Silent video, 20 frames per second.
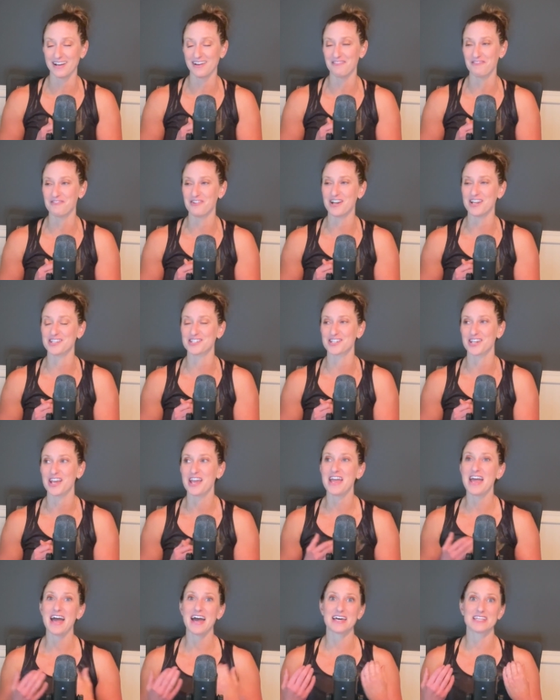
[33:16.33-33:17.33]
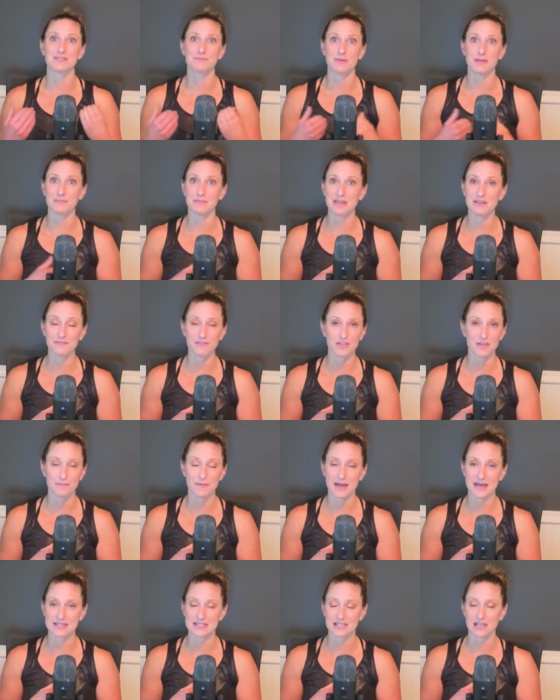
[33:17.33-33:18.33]
which has been me for the
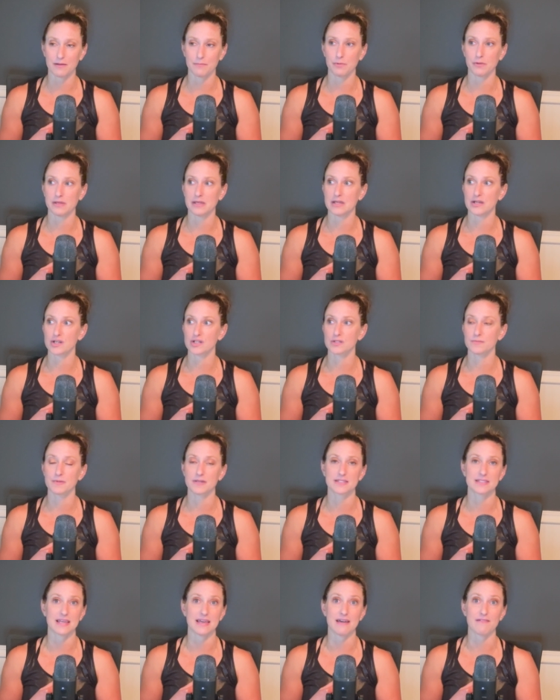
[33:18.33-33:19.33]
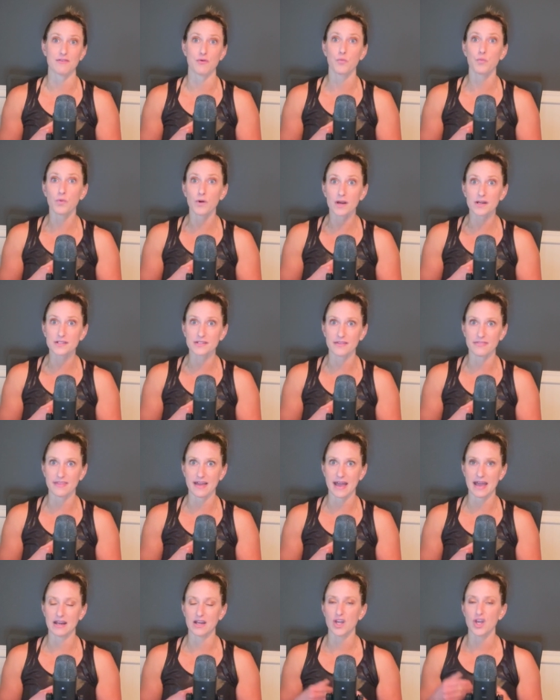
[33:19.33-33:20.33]
past couple of years because I haven't worked on
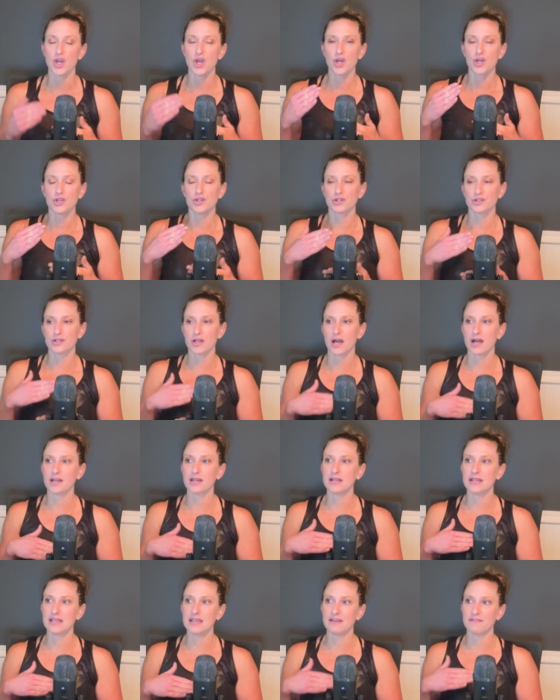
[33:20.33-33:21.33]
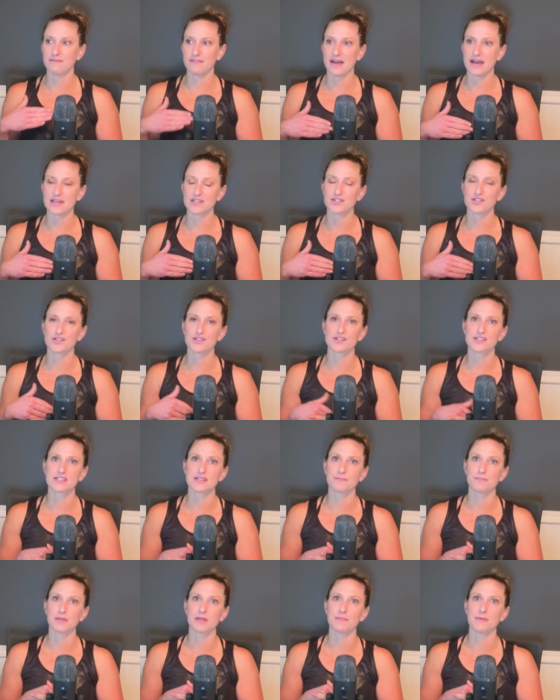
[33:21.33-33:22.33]
that, you're not going to get faster
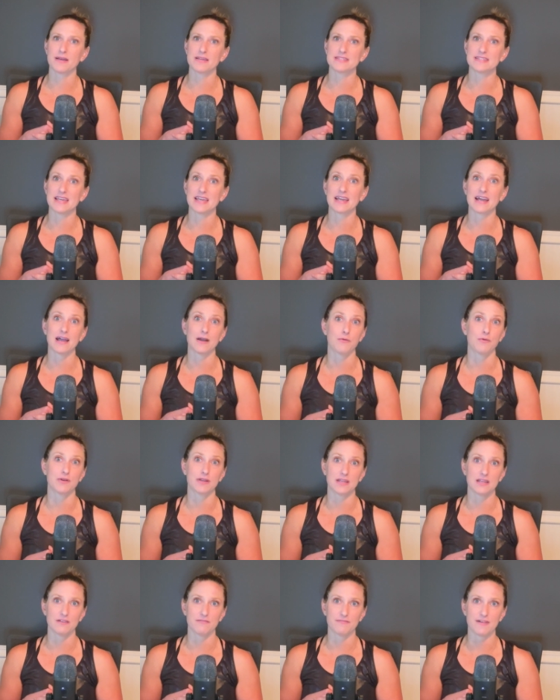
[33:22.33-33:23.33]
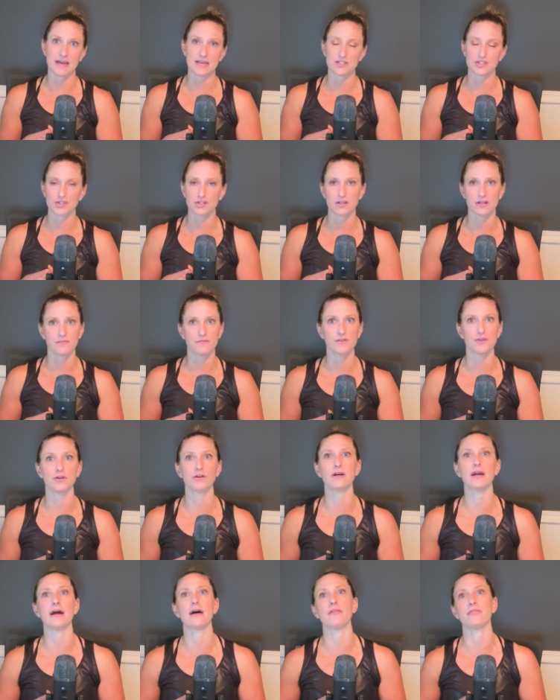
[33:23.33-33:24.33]
simply by saying, I want to get faster. If you're
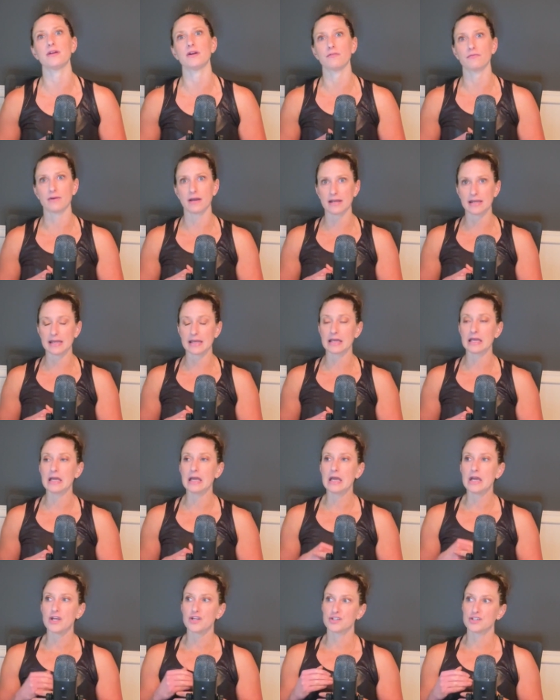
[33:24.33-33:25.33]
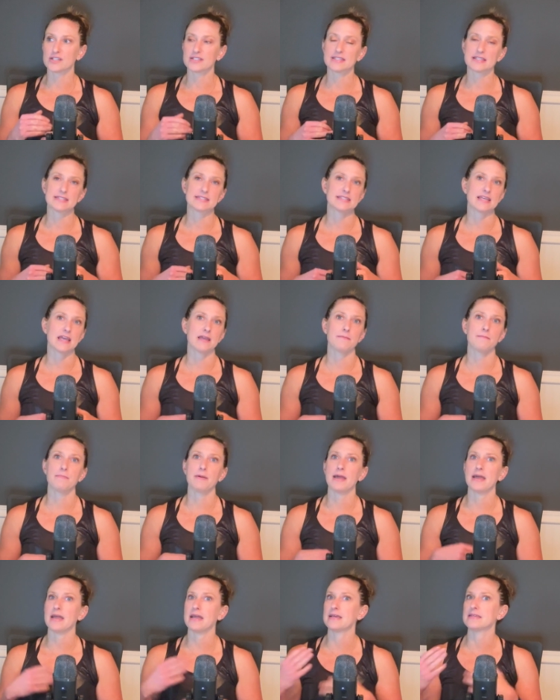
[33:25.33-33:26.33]
out there running just the same
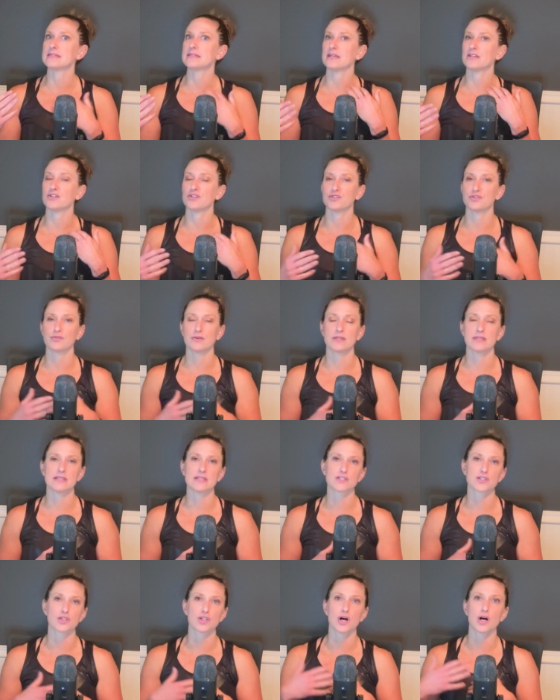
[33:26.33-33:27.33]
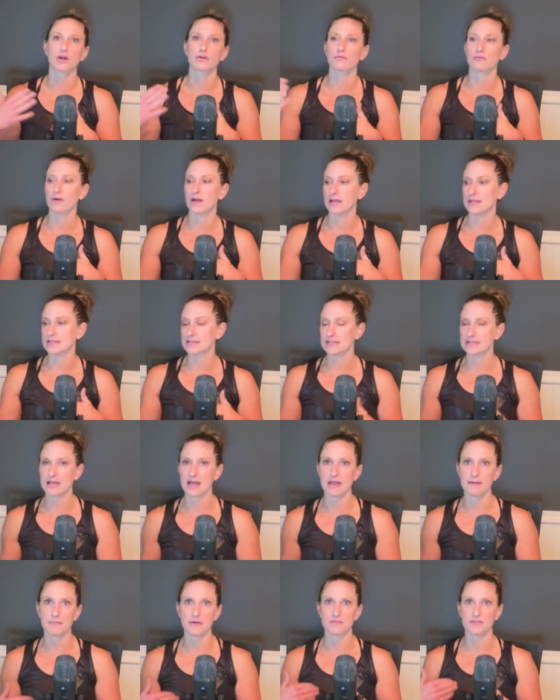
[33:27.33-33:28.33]
pace and you're doing these long runs
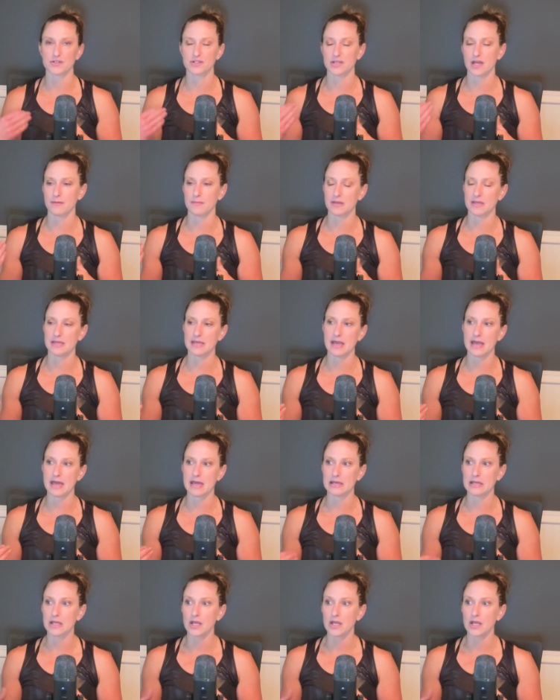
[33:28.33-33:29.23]
time after time again,